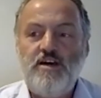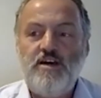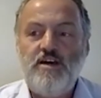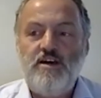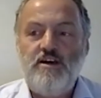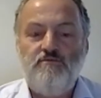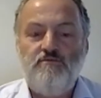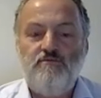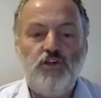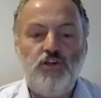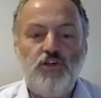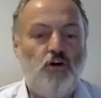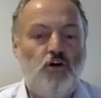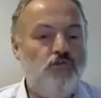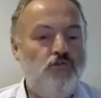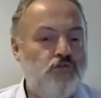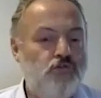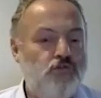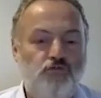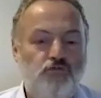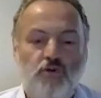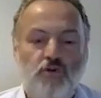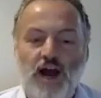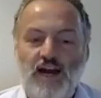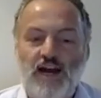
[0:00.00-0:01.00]
We don't
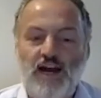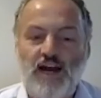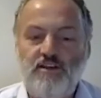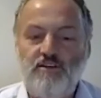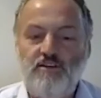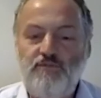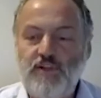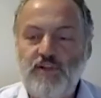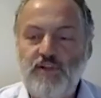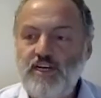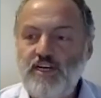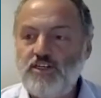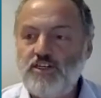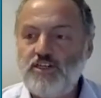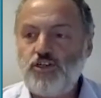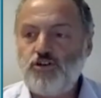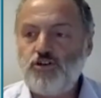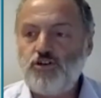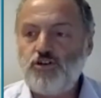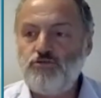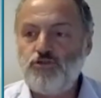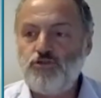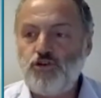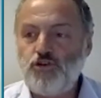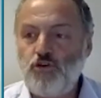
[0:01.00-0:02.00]
do active leakage
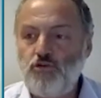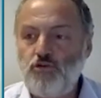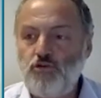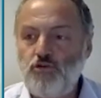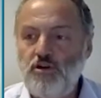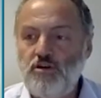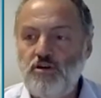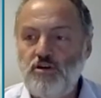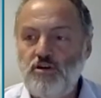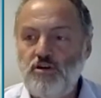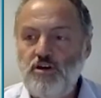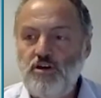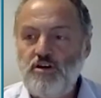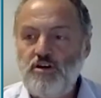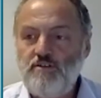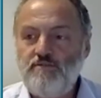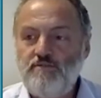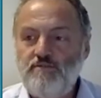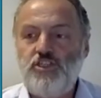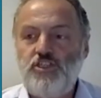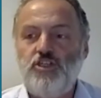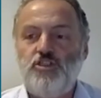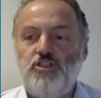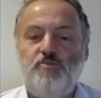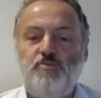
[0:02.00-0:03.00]
control.
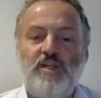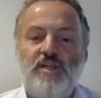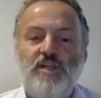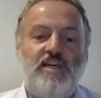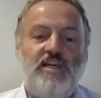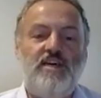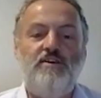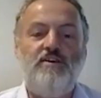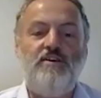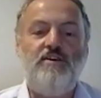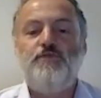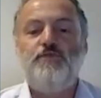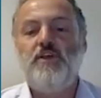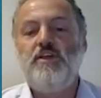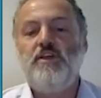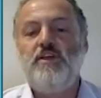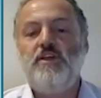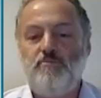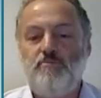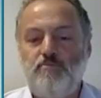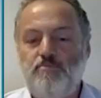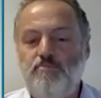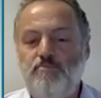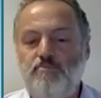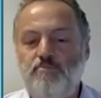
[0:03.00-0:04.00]
We just believe that
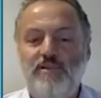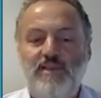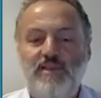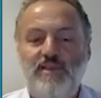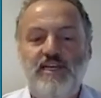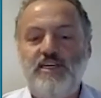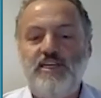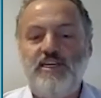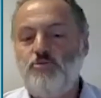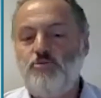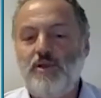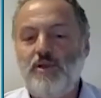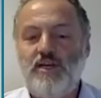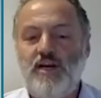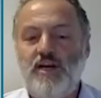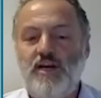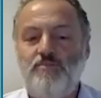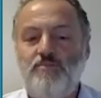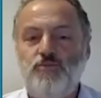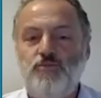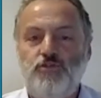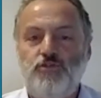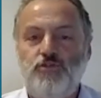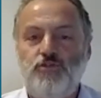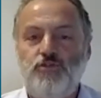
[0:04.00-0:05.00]
the leaks will
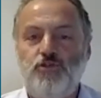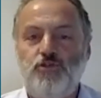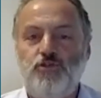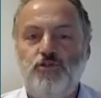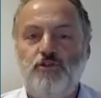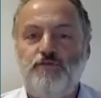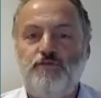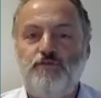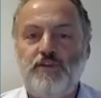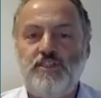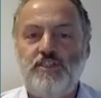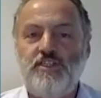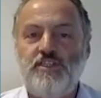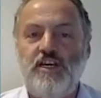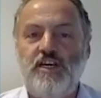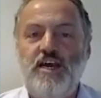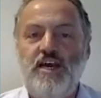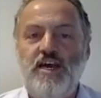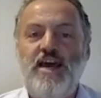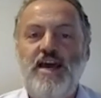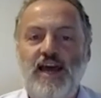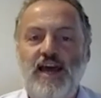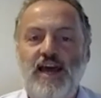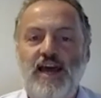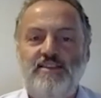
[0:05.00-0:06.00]
come to the surface
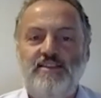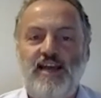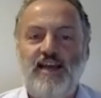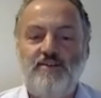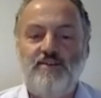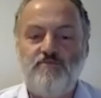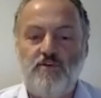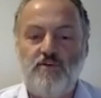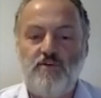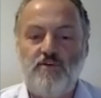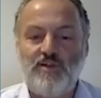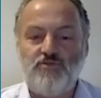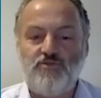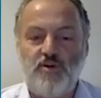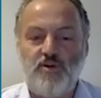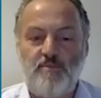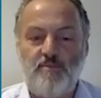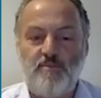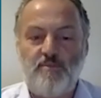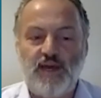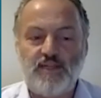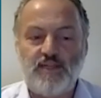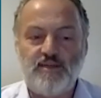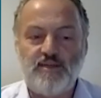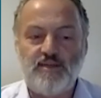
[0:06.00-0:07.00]
and then we will
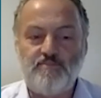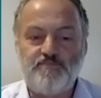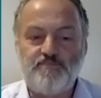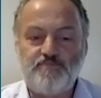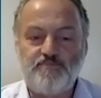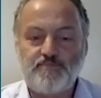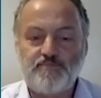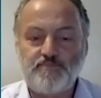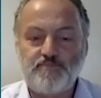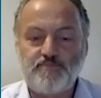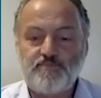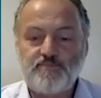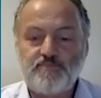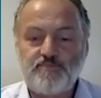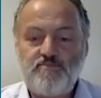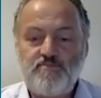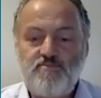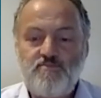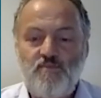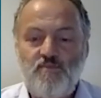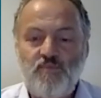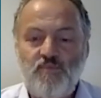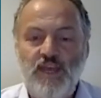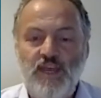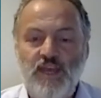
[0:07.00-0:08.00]
repair them.
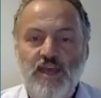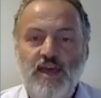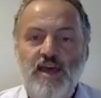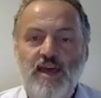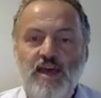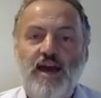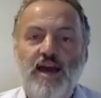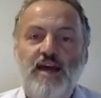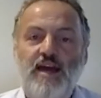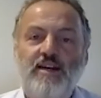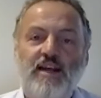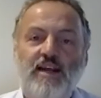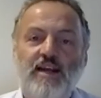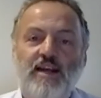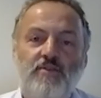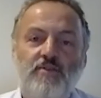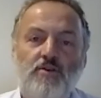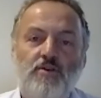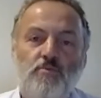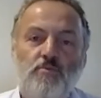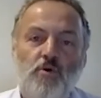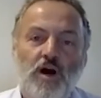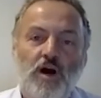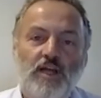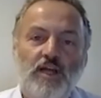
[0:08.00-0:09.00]
And
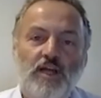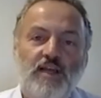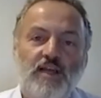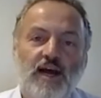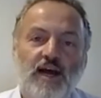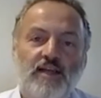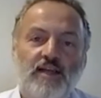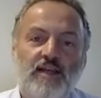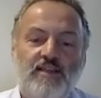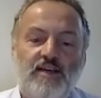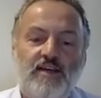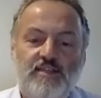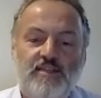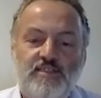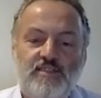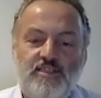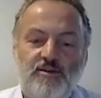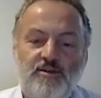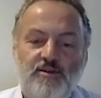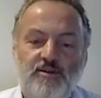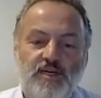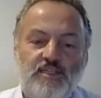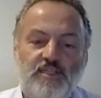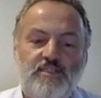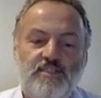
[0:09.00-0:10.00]
everyone
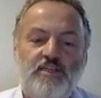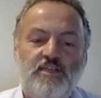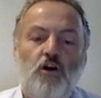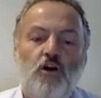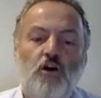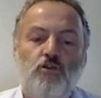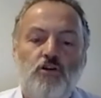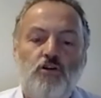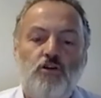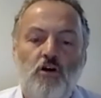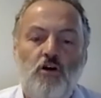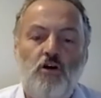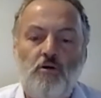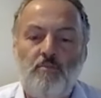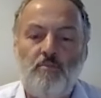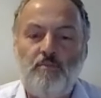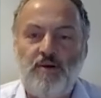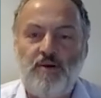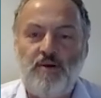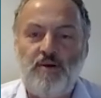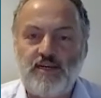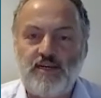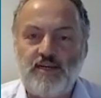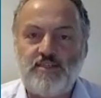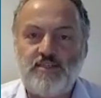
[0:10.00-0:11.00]
underestimates how
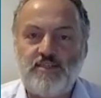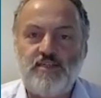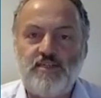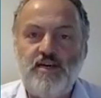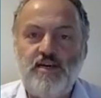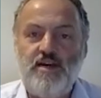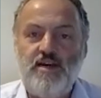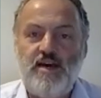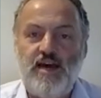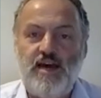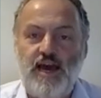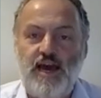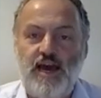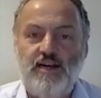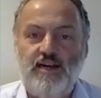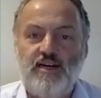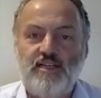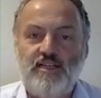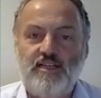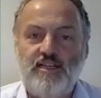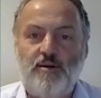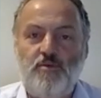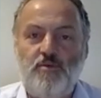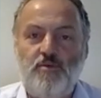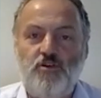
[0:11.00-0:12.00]
complex
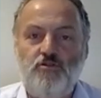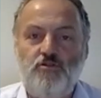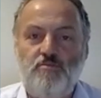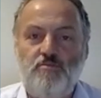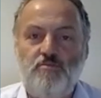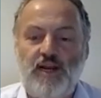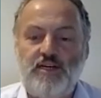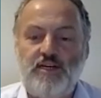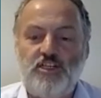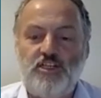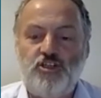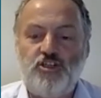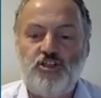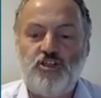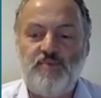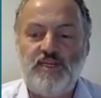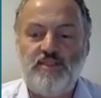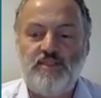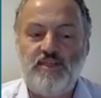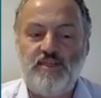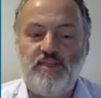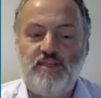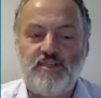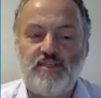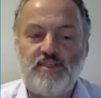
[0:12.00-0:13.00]
NRW
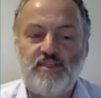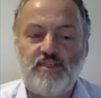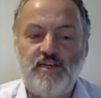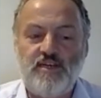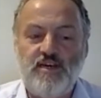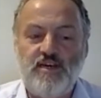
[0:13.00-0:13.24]
management is.